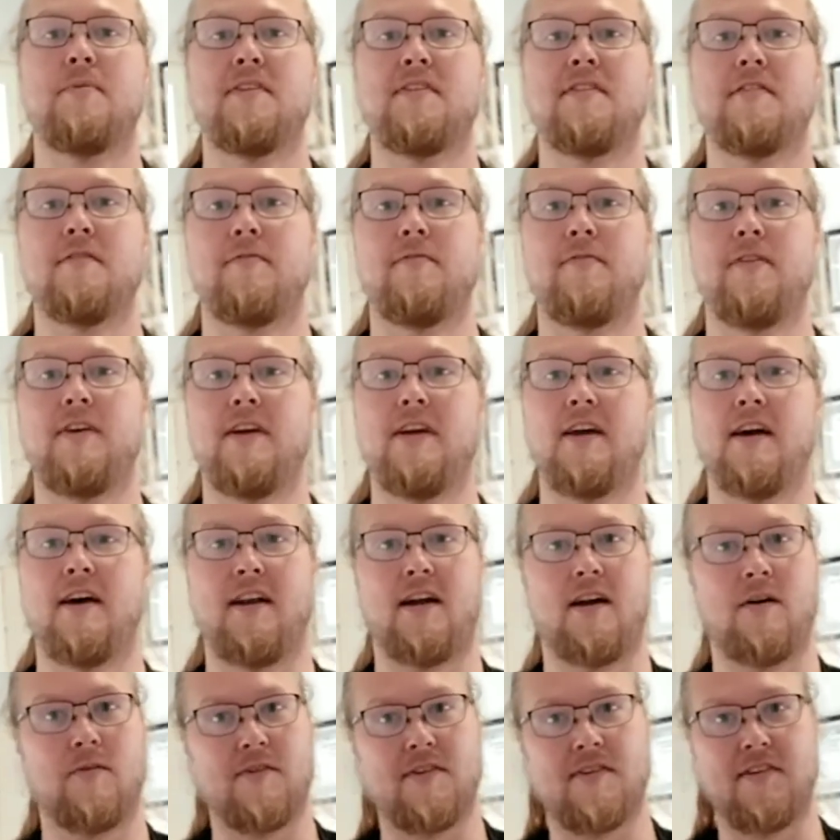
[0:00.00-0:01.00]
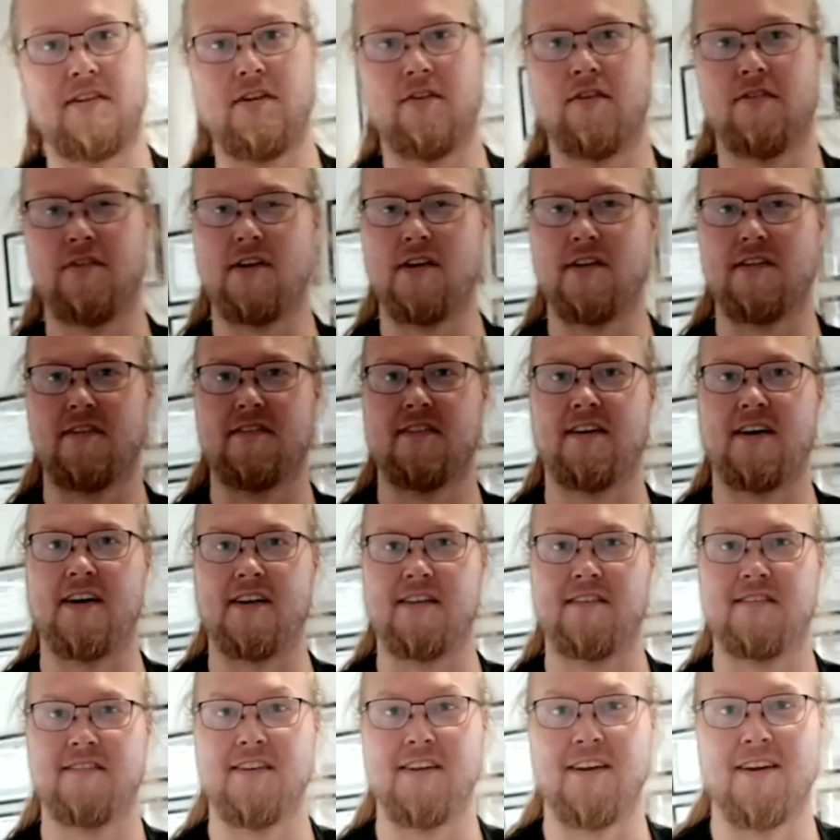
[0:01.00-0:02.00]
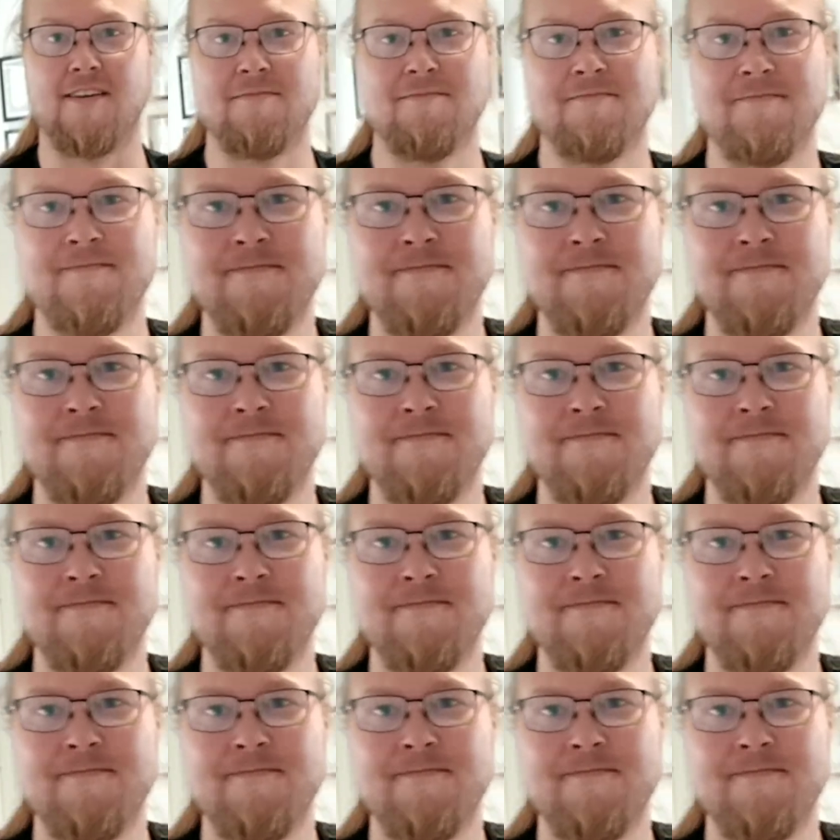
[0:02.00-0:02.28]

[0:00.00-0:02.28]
Tampere, and I will see you on the other side. See ya.